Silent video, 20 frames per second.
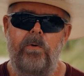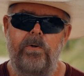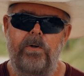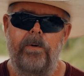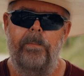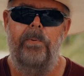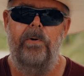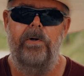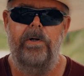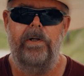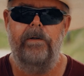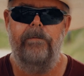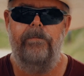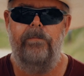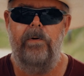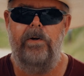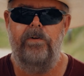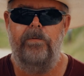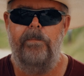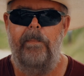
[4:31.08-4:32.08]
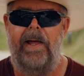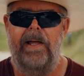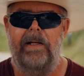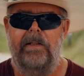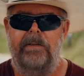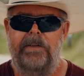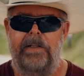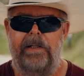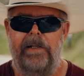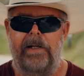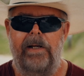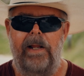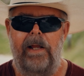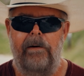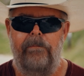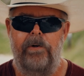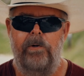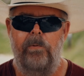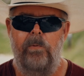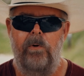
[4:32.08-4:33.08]
you're putting a fresh magazine in
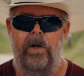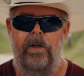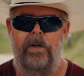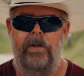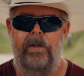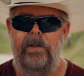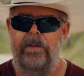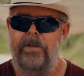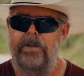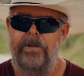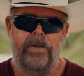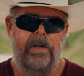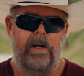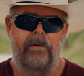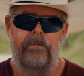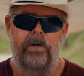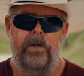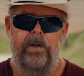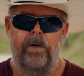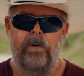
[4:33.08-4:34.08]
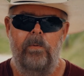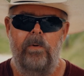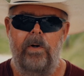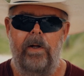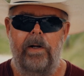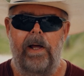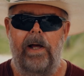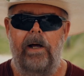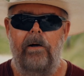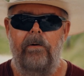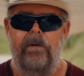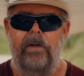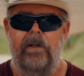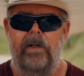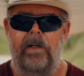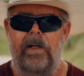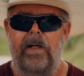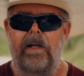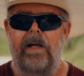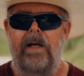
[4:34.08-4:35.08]
every run, you're never going to run out.
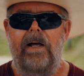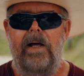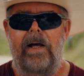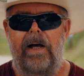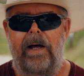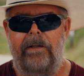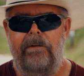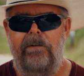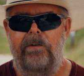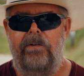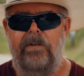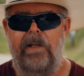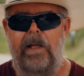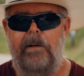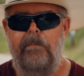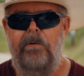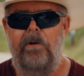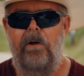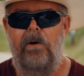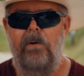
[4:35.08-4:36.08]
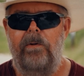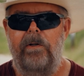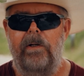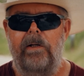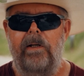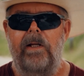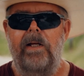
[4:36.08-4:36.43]
On the same token,